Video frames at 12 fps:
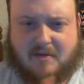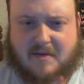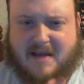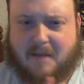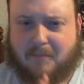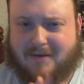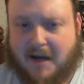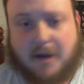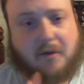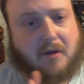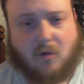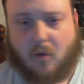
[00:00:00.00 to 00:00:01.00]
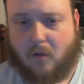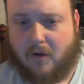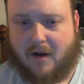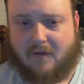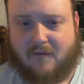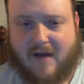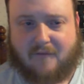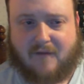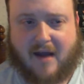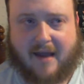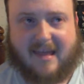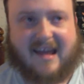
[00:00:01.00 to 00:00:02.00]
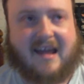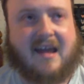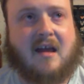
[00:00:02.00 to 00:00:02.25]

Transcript: It's not particularly gory or violent.